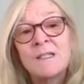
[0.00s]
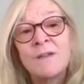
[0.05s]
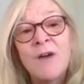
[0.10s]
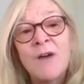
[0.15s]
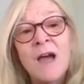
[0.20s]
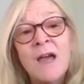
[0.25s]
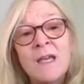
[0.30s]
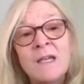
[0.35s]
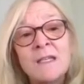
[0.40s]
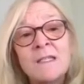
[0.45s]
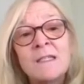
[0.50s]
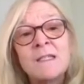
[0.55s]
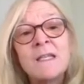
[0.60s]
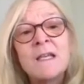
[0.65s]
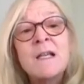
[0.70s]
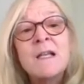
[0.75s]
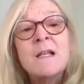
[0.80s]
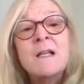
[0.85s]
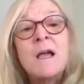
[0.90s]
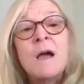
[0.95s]
device,
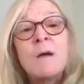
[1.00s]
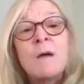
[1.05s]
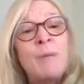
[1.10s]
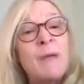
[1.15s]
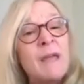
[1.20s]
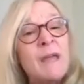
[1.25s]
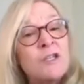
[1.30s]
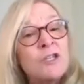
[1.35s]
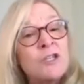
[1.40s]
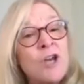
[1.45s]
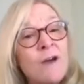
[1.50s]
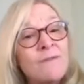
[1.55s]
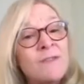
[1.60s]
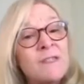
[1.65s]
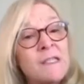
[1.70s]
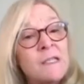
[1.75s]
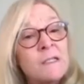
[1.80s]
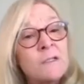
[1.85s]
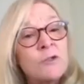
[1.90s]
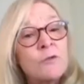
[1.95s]
pinch off
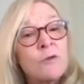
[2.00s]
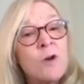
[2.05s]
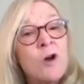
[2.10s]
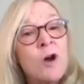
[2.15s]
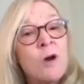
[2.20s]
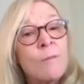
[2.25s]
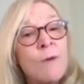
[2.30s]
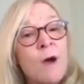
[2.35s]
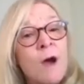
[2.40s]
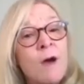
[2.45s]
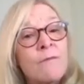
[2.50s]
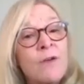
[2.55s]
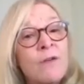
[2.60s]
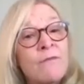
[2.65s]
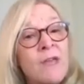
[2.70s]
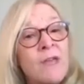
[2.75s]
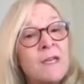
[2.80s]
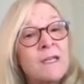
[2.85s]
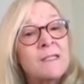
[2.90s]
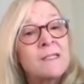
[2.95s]
syndrome of a
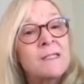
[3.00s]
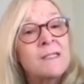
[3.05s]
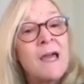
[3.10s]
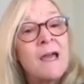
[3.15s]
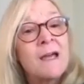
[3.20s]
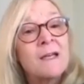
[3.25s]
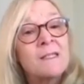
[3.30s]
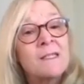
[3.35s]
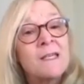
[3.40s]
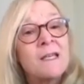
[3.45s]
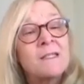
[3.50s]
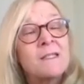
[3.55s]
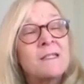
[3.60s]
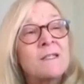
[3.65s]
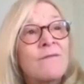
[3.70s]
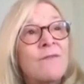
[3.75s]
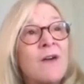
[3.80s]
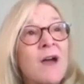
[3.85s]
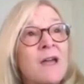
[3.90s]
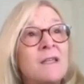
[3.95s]
venous access
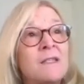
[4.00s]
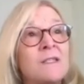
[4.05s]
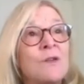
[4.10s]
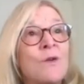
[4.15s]
device.